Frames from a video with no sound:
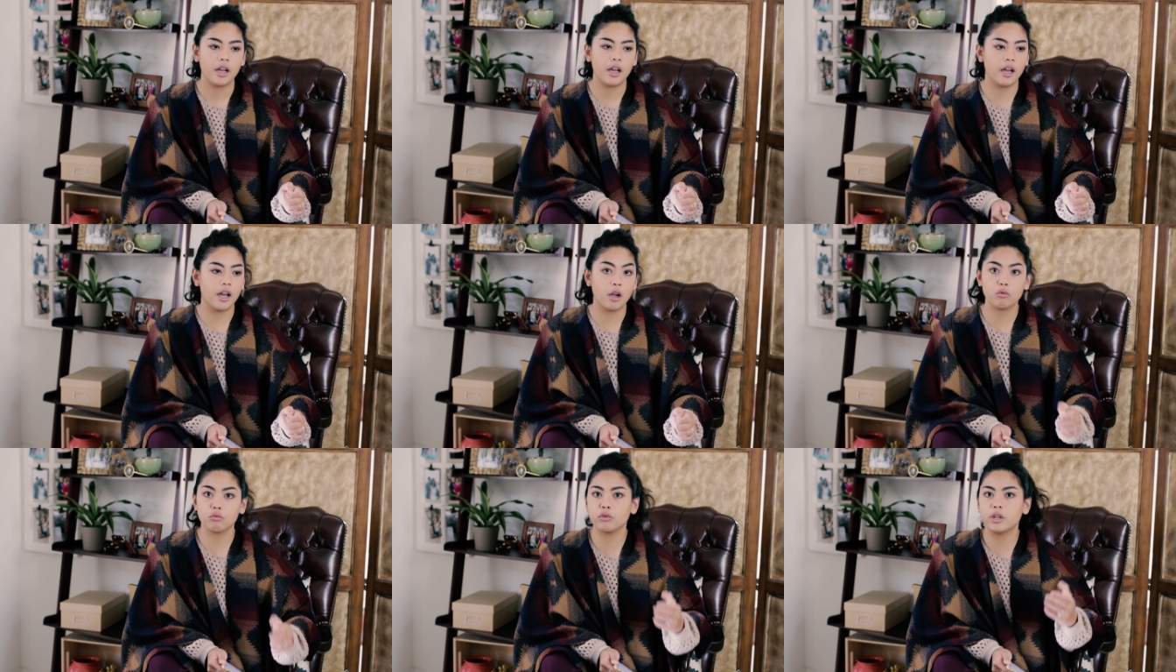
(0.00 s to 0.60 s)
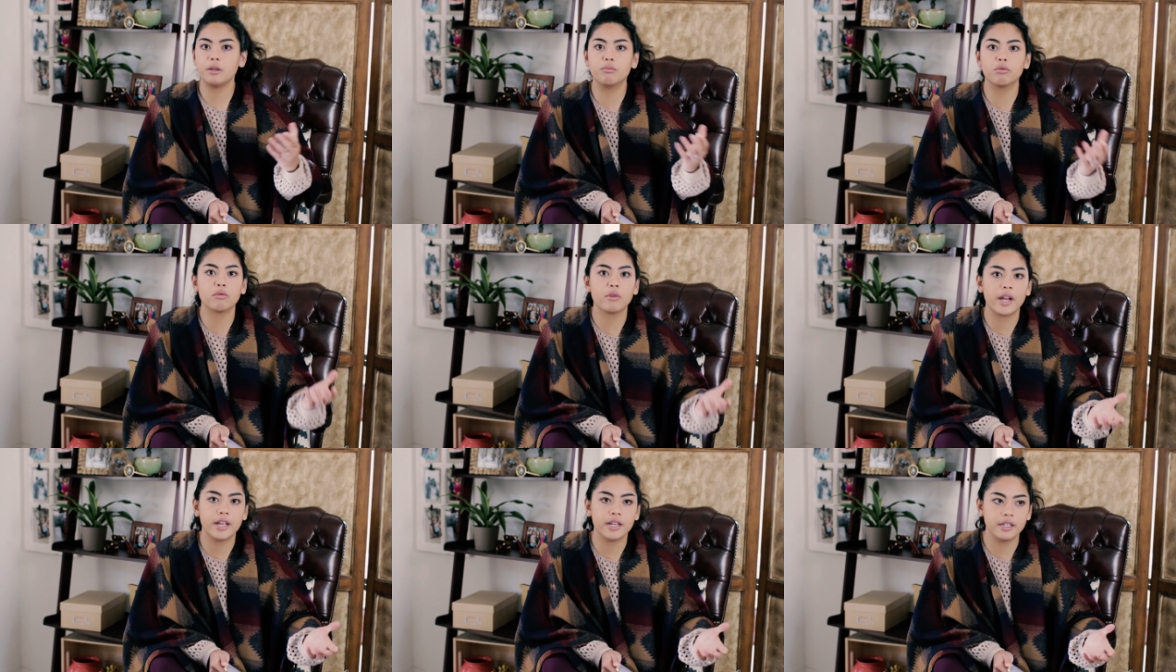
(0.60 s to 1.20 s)

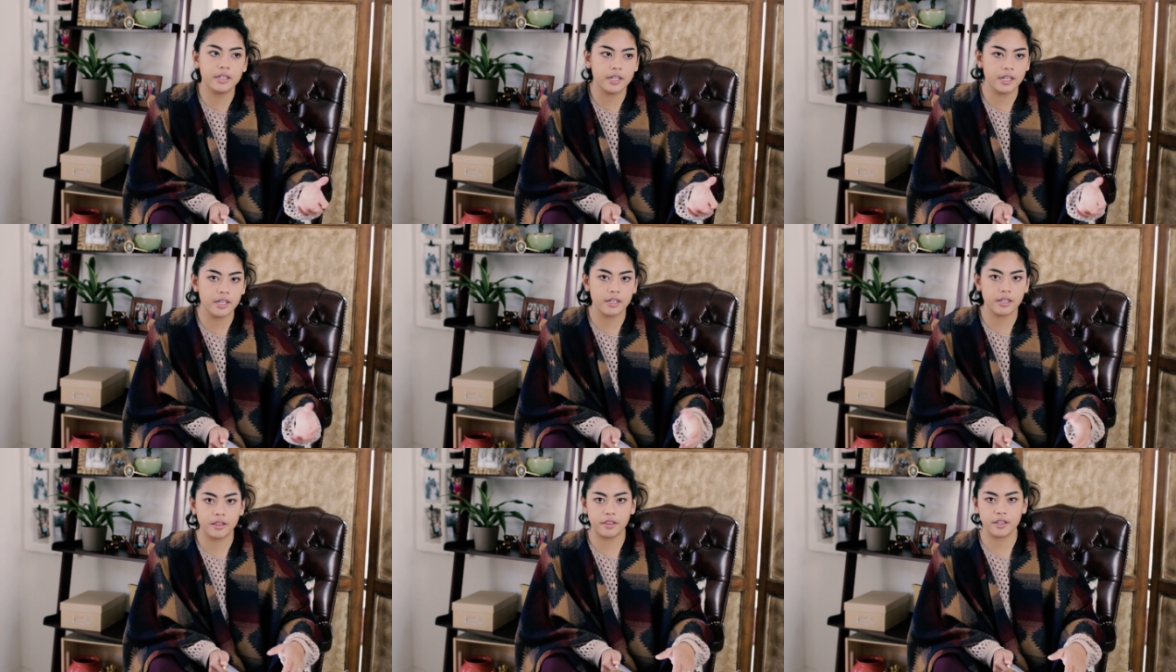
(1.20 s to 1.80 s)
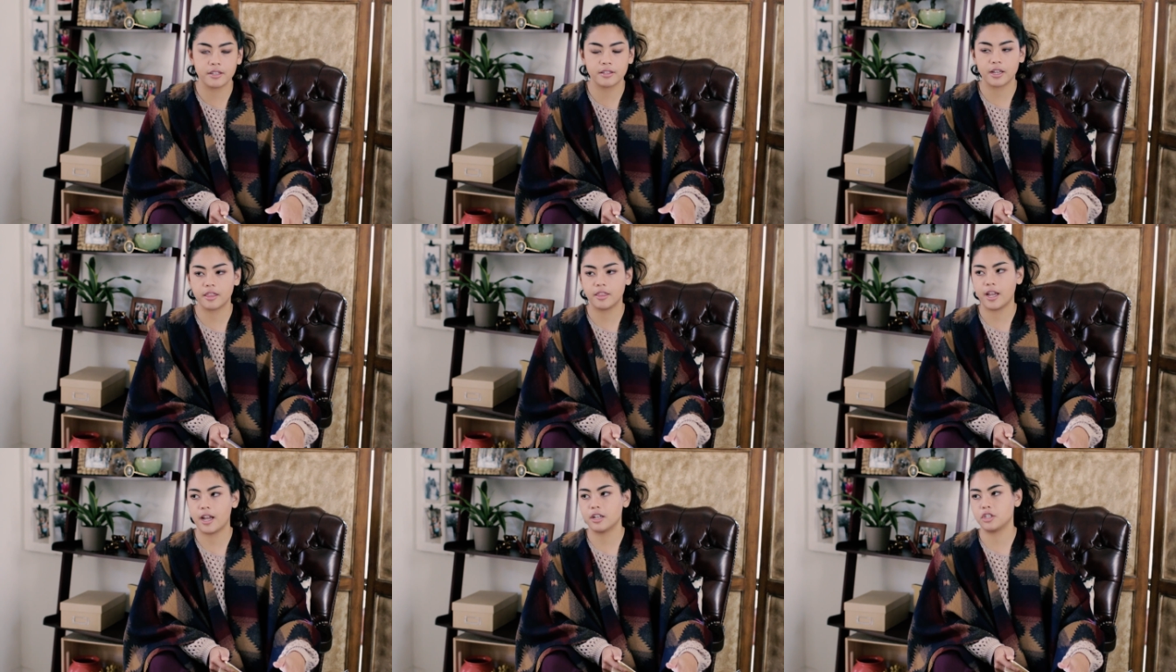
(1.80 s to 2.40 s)
rebranding and things
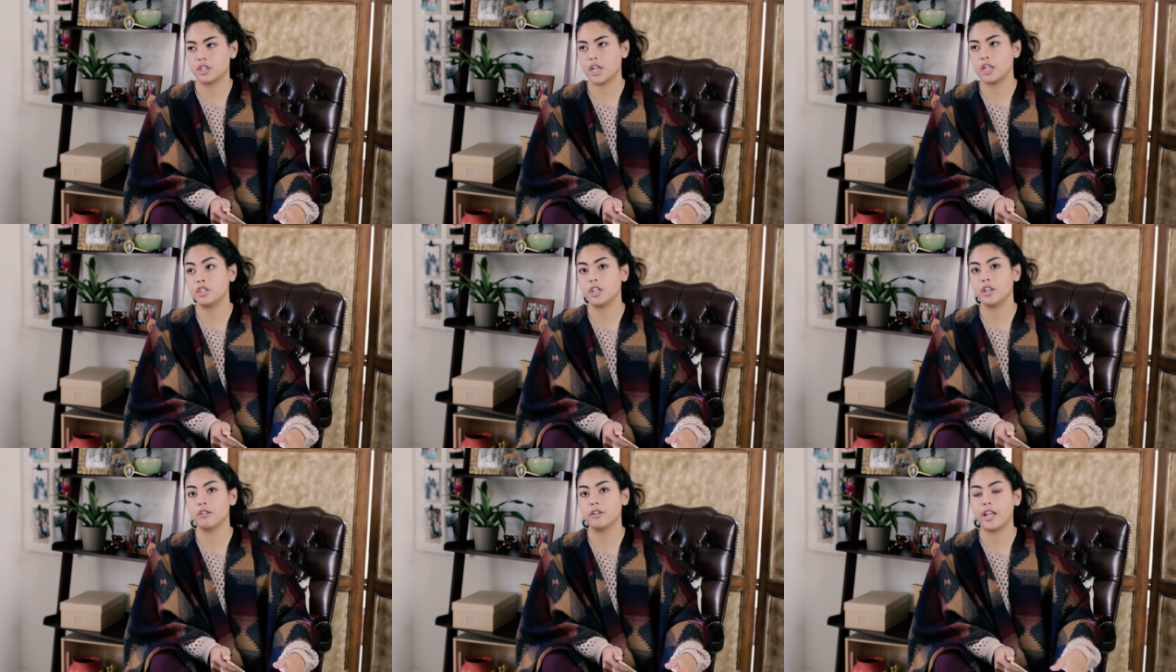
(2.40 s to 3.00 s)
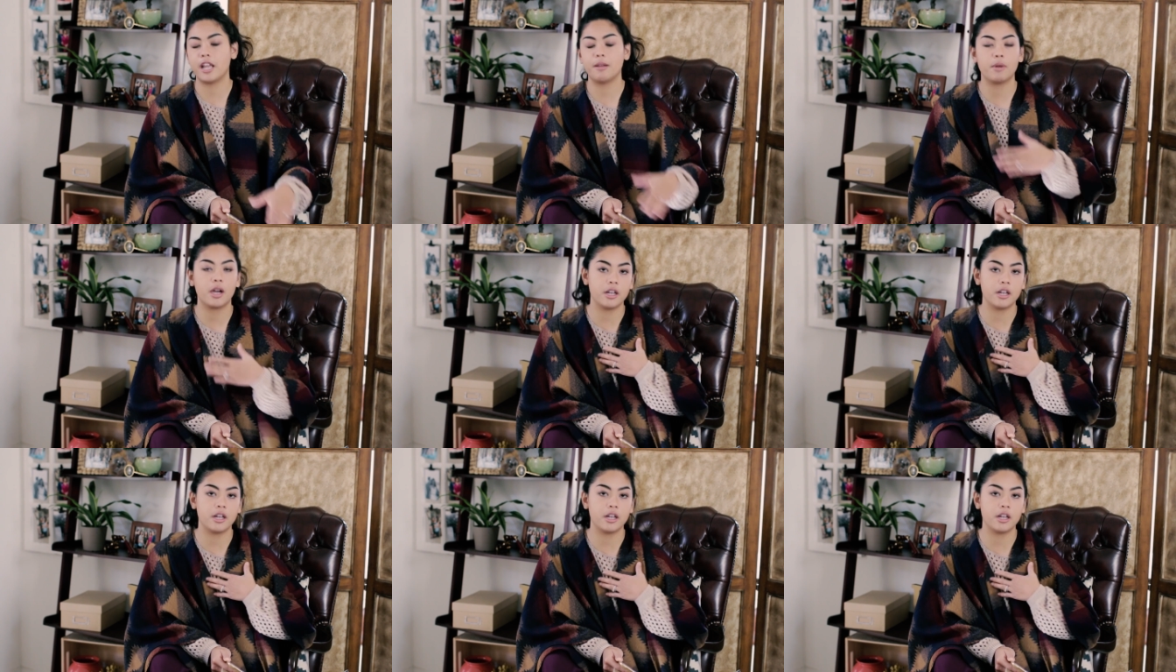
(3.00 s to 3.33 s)
like that, changing your name.